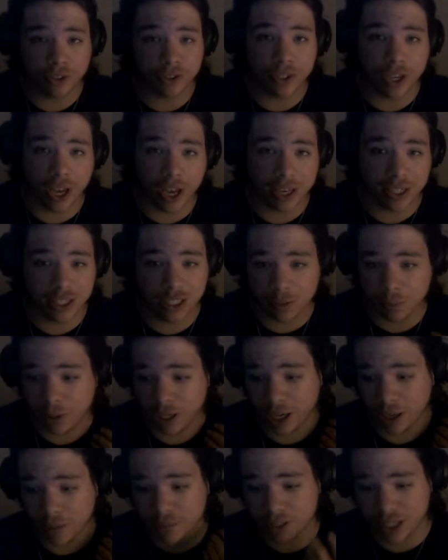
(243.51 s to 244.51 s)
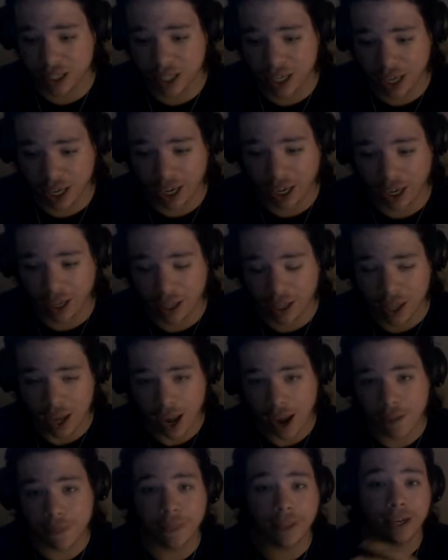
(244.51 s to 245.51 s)
dies, he becomes the king,
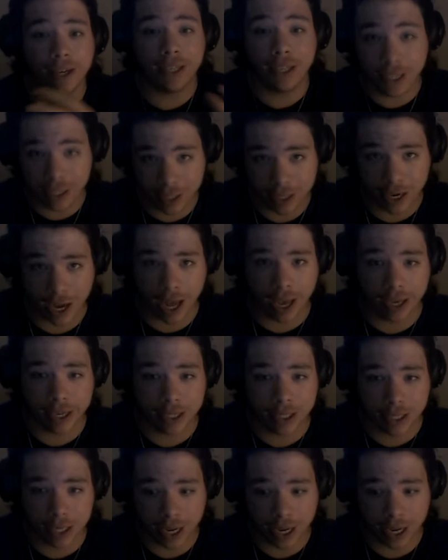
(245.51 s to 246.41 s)
and then he dies,